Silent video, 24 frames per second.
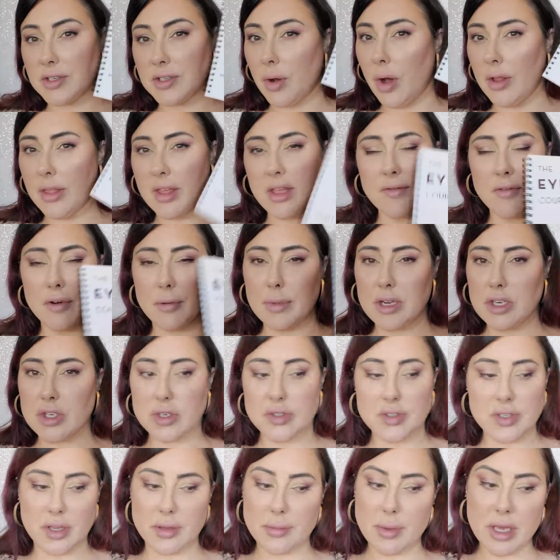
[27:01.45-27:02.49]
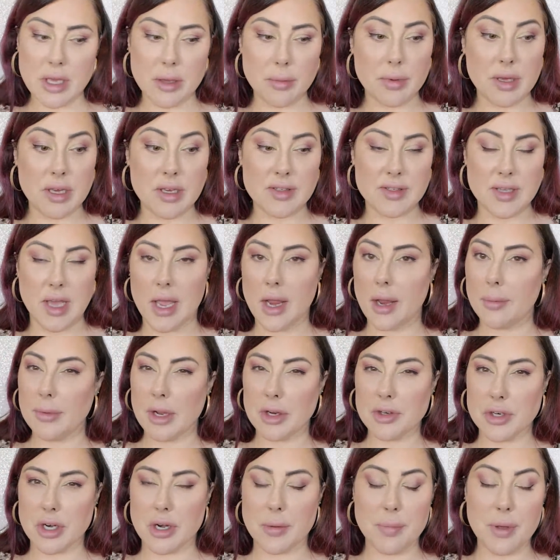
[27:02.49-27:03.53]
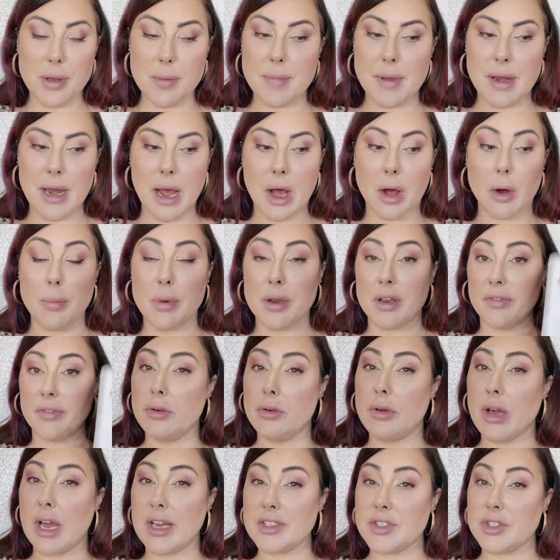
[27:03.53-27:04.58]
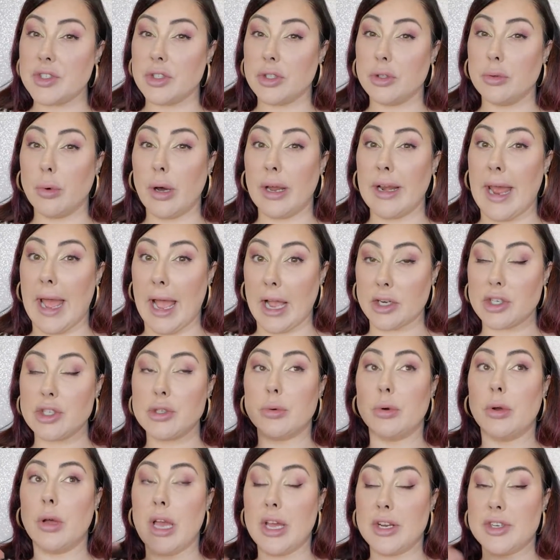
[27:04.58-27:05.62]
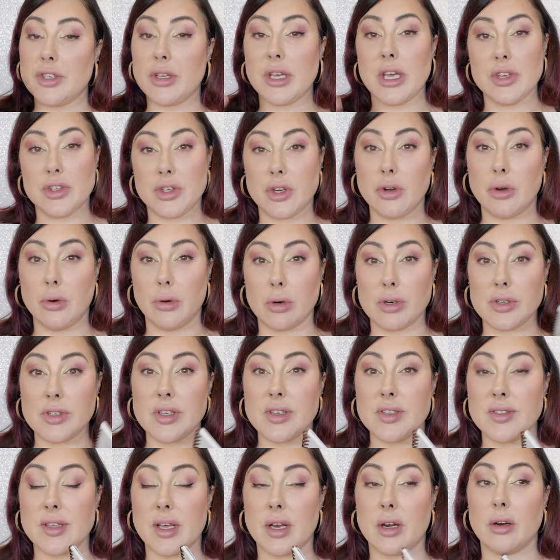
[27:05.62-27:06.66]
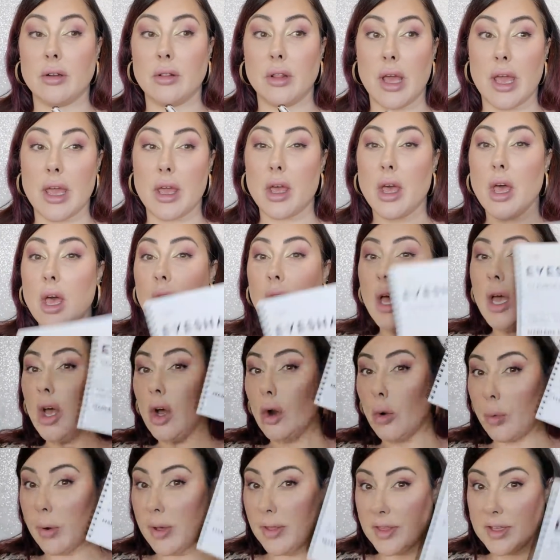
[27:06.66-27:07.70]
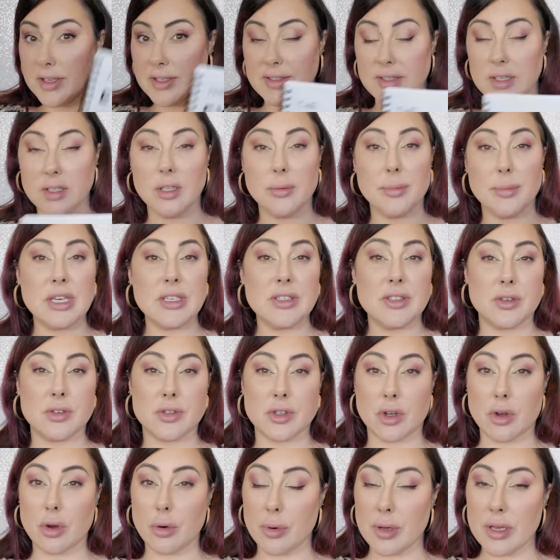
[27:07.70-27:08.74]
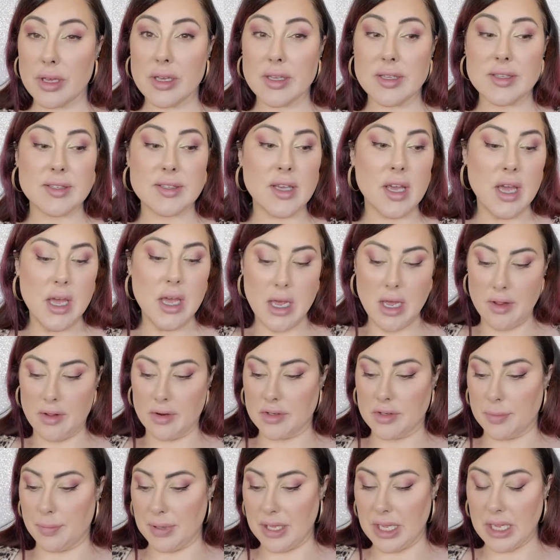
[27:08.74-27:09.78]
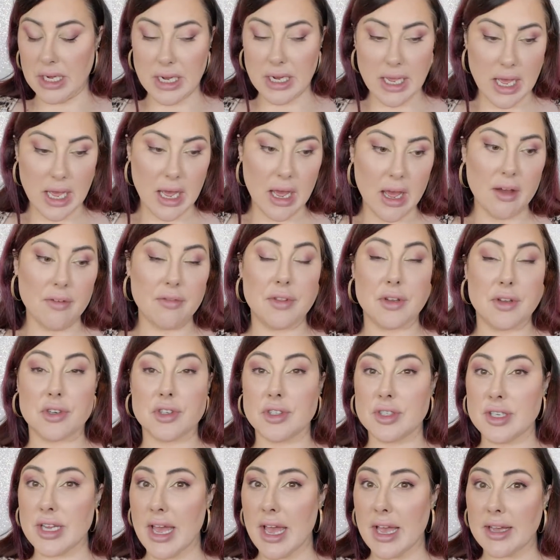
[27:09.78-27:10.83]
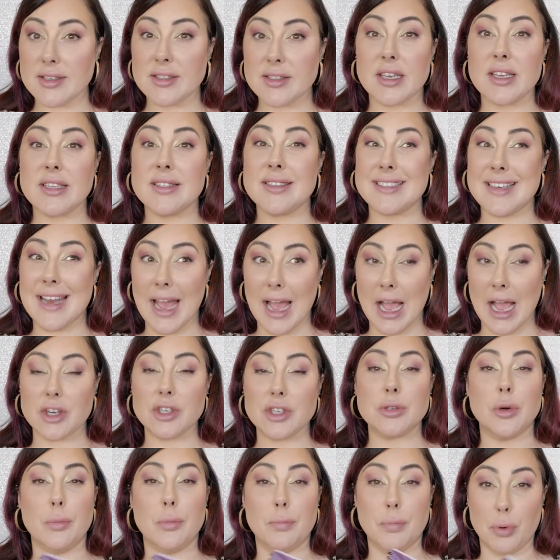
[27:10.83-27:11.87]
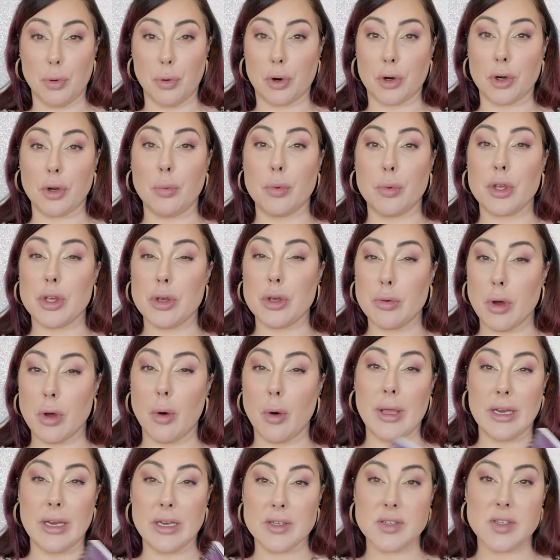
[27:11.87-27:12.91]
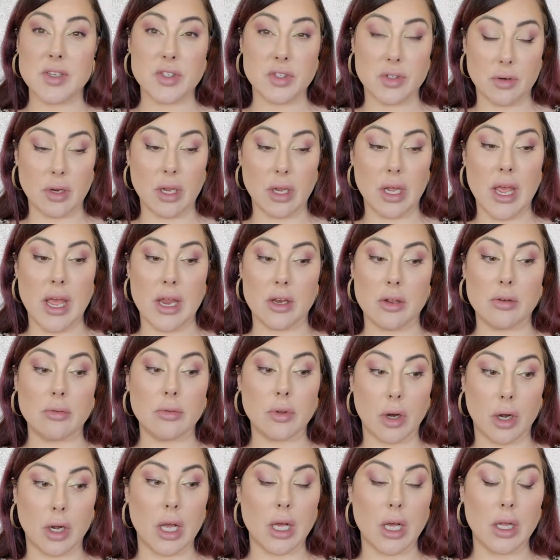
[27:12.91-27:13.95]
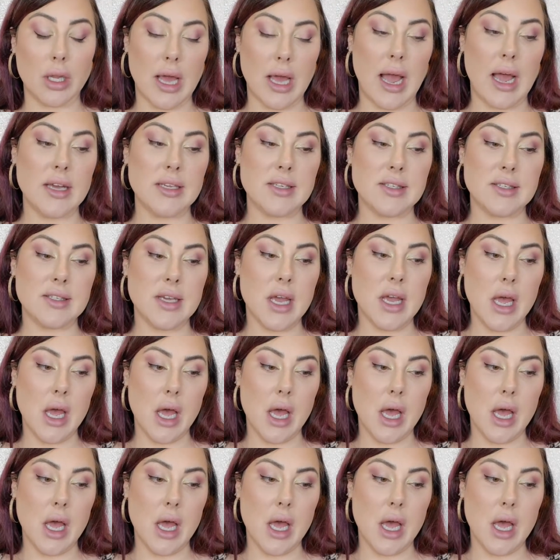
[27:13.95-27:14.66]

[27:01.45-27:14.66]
So all the information is on the Makeup Geek site. I'm not trying to pimp it out, but guys do want actual education courses that are like, with a syllabus, there's a quiz, there's a PDF, there's text, like it's an actual portal where you go in as a student and you learn a class.